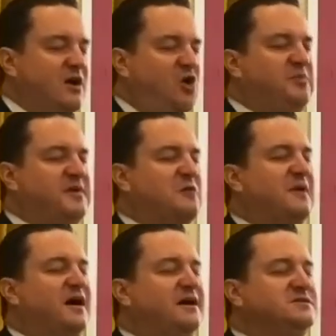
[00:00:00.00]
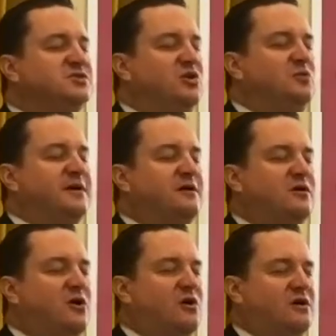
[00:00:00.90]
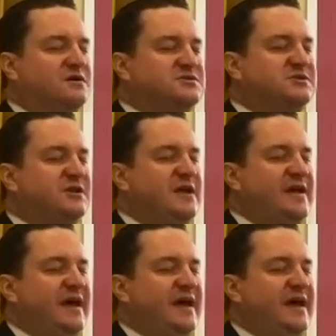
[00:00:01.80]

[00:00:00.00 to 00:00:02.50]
Open our minds, open our hearts